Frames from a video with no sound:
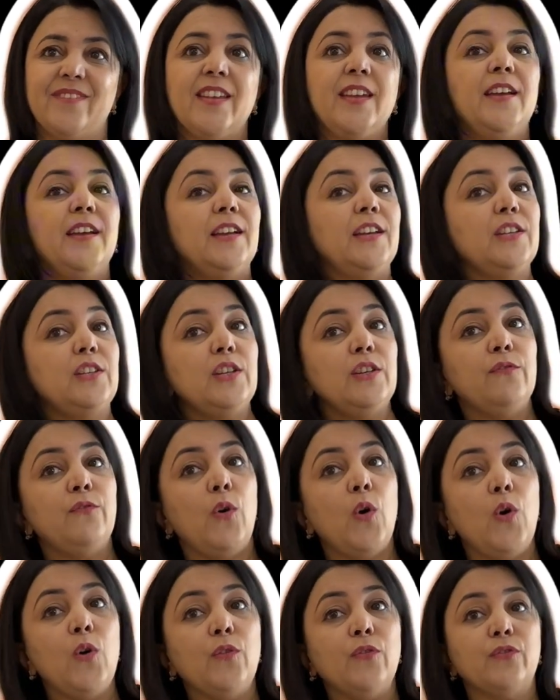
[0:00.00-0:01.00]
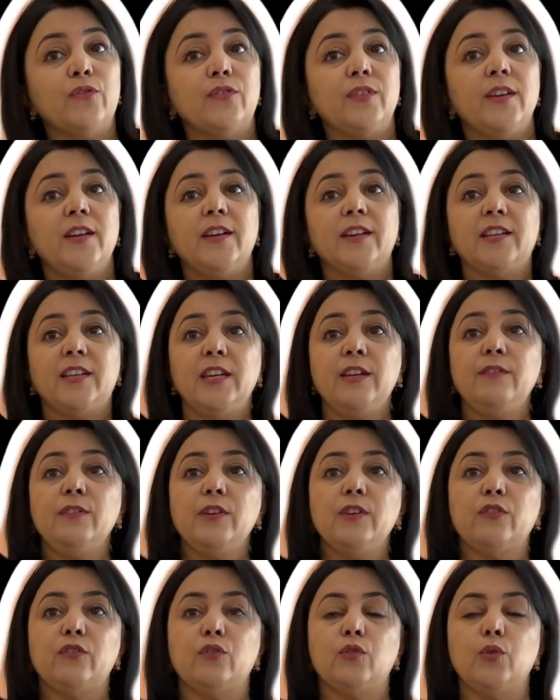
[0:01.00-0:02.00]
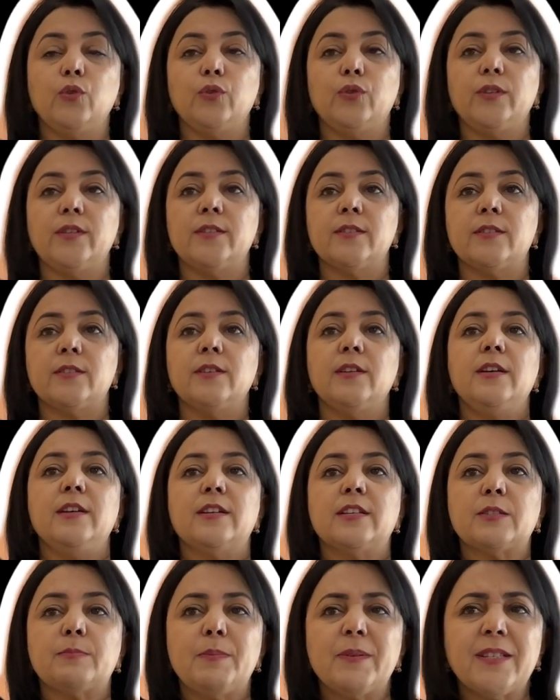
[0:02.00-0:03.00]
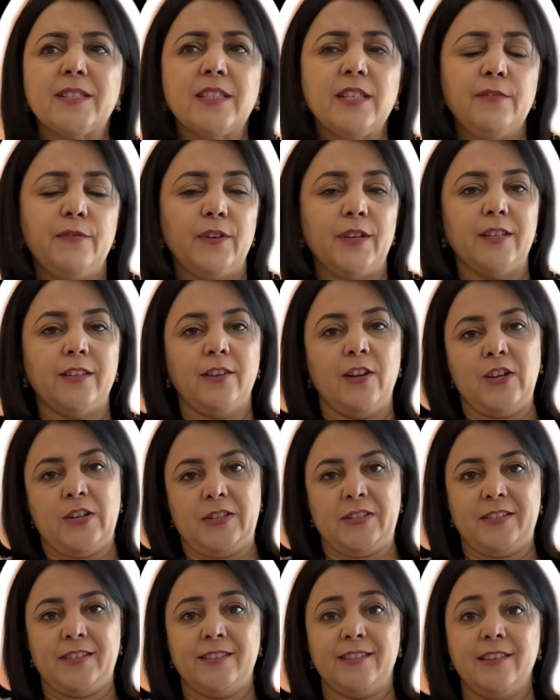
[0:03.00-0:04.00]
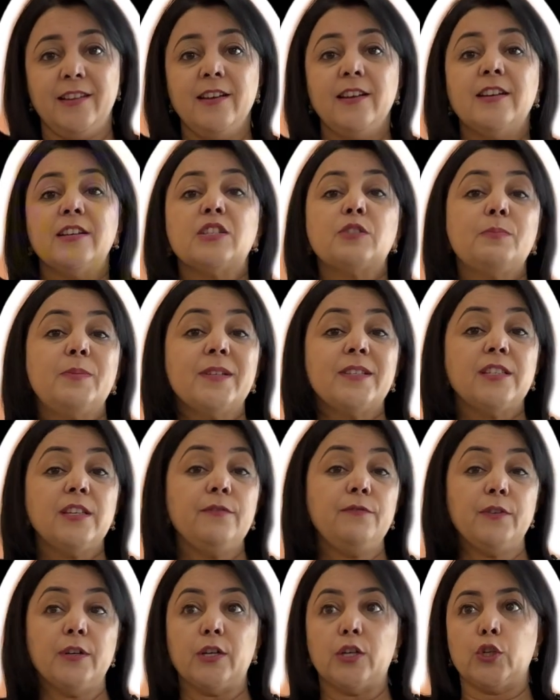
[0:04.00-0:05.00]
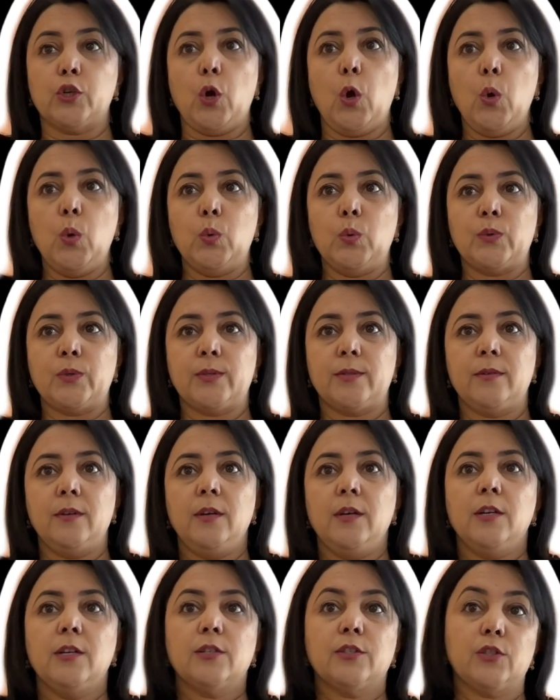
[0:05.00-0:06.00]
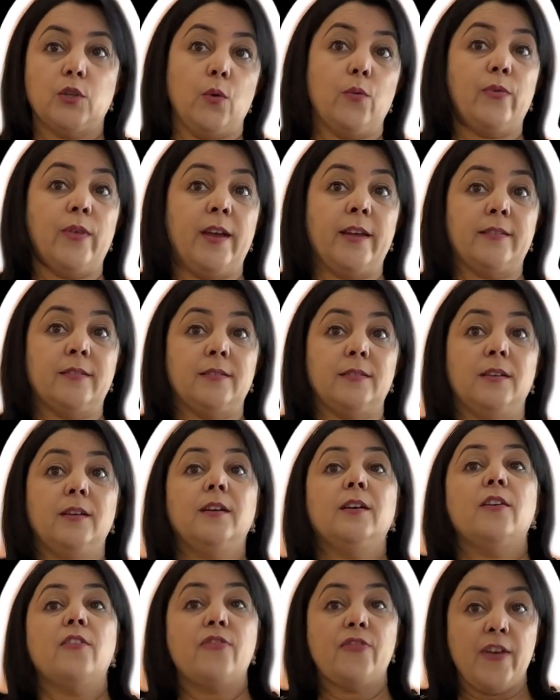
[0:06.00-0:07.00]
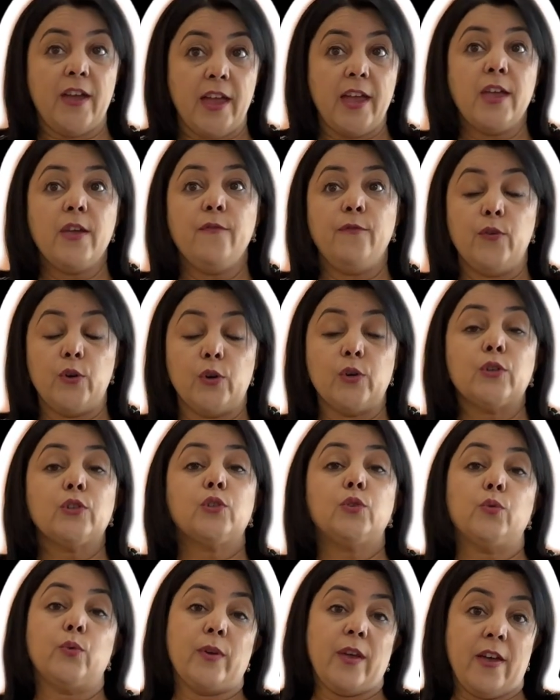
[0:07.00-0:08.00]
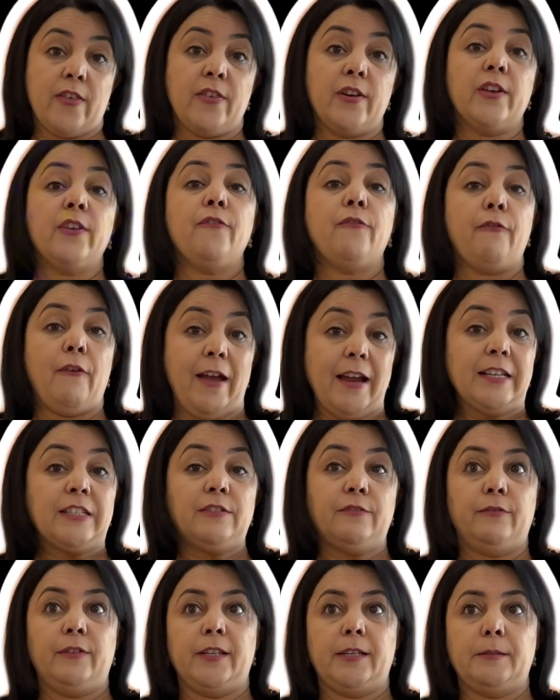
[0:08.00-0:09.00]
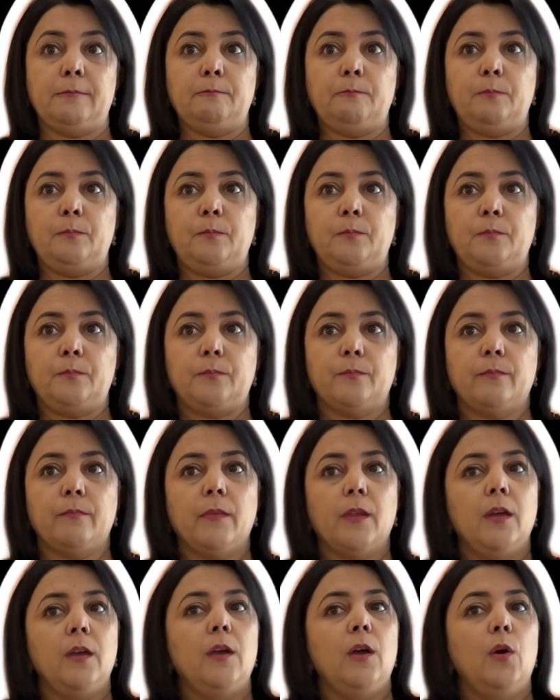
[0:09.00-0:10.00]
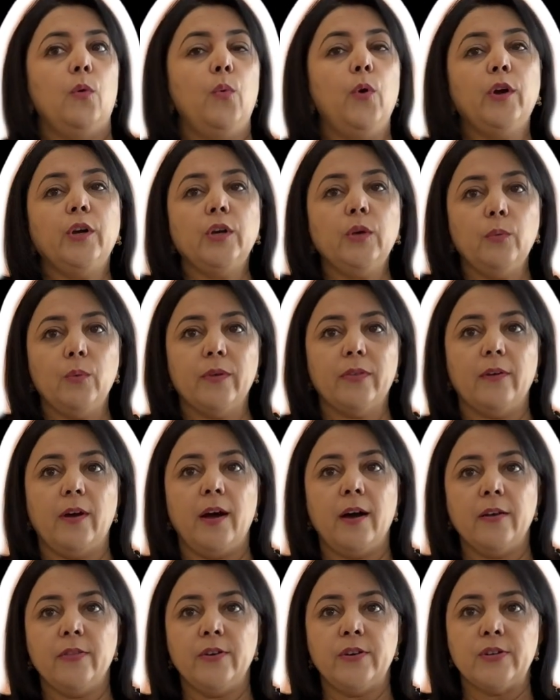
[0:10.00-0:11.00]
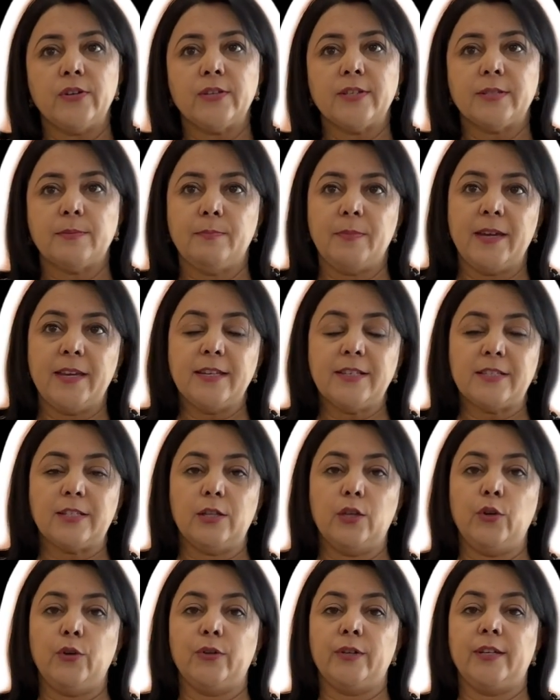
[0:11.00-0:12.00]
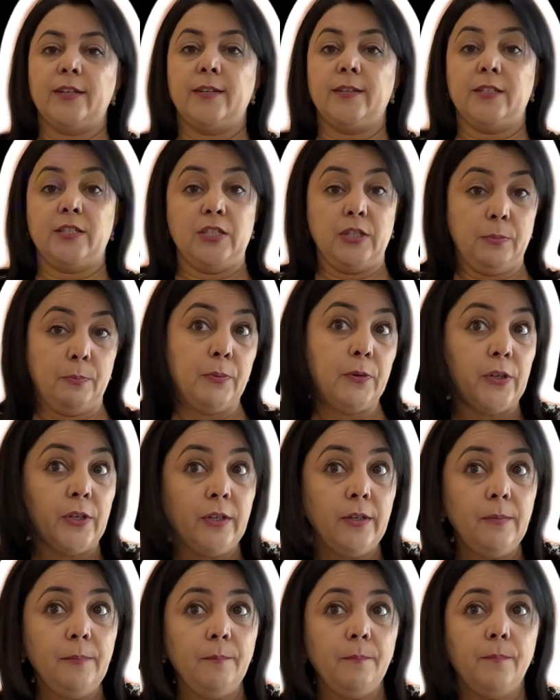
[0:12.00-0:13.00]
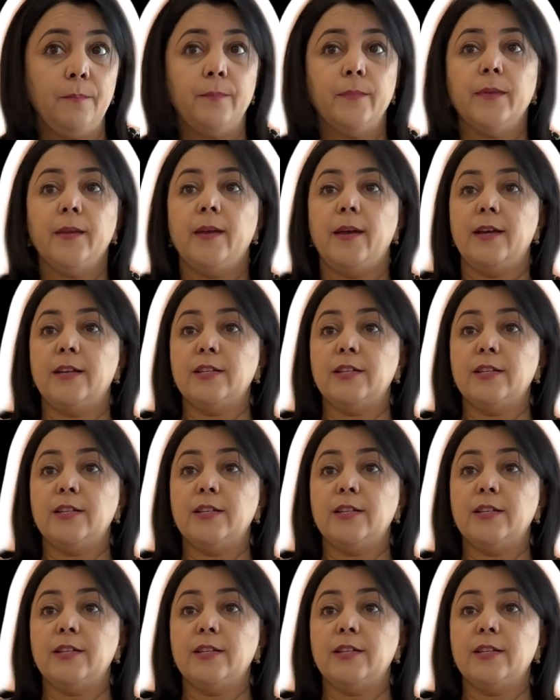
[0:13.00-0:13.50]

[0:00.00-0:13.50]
It involves giving students specific tasks, specific roles, so that they work together effectively. Working with others makes learning deeper as